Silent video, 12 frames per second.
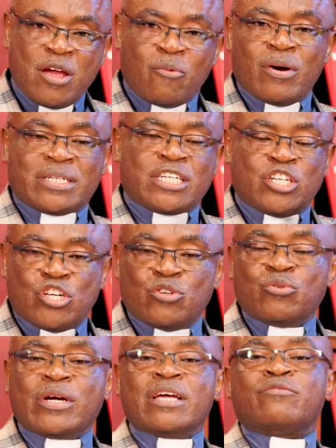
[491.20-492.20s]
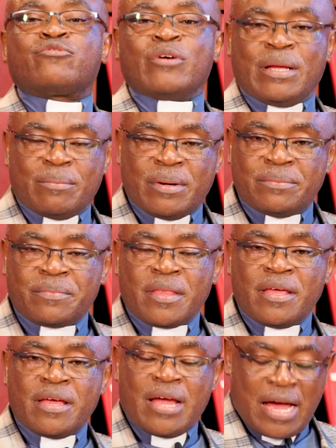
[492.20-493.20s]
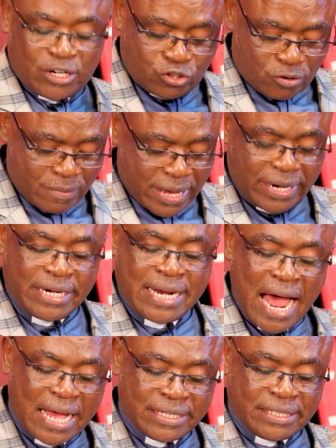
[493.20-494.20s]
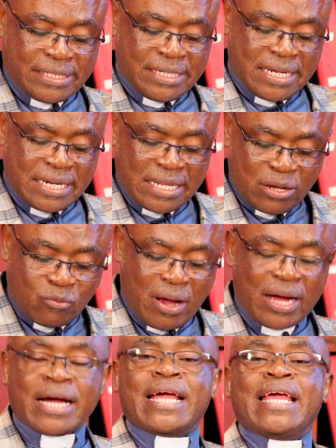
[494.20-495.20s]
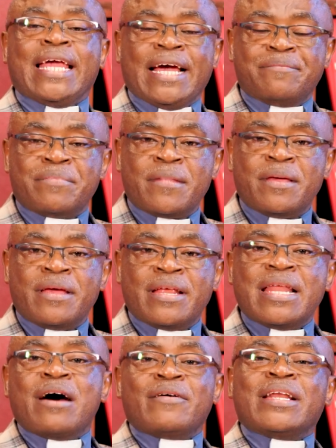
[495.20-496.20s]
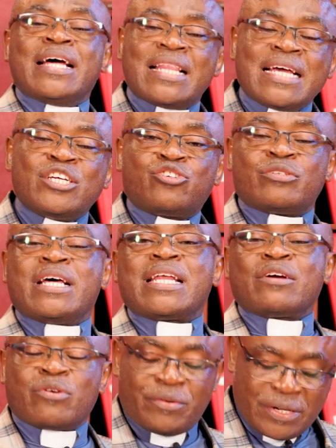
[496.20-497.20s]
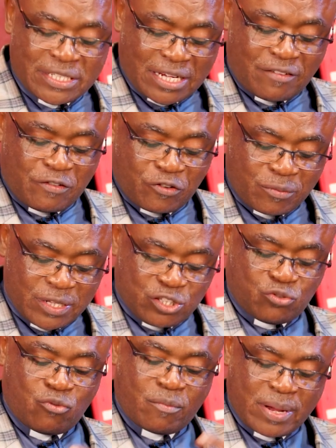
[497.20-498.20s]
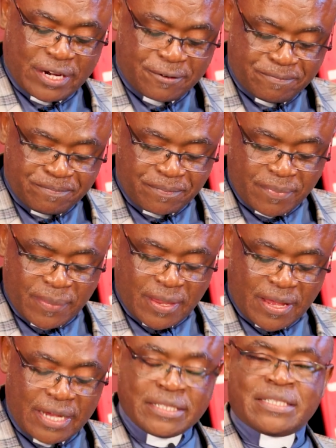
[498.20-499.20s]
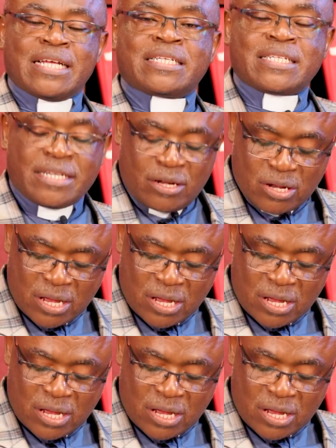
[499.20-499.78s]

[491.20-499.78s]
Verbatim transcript: what do you give to him? And so Mary does the work here. Now another issue that actually we discover from this woman is that